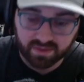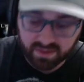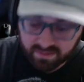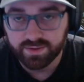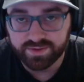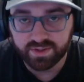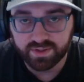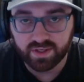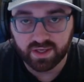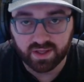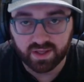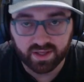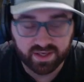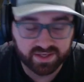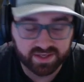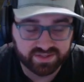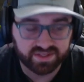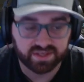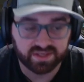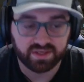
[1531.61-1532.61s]
So yeah, like I
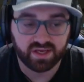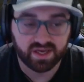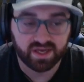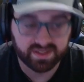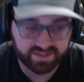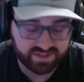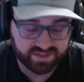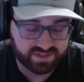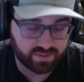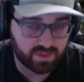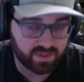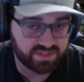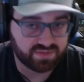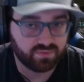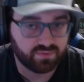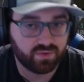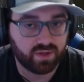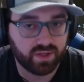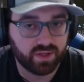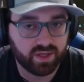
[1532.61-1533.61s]
said, guys, this wasn't
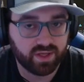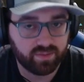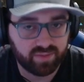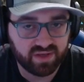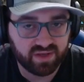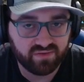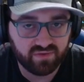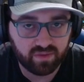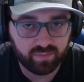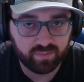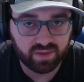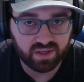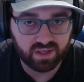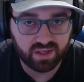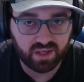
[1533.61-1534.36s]
really a PvP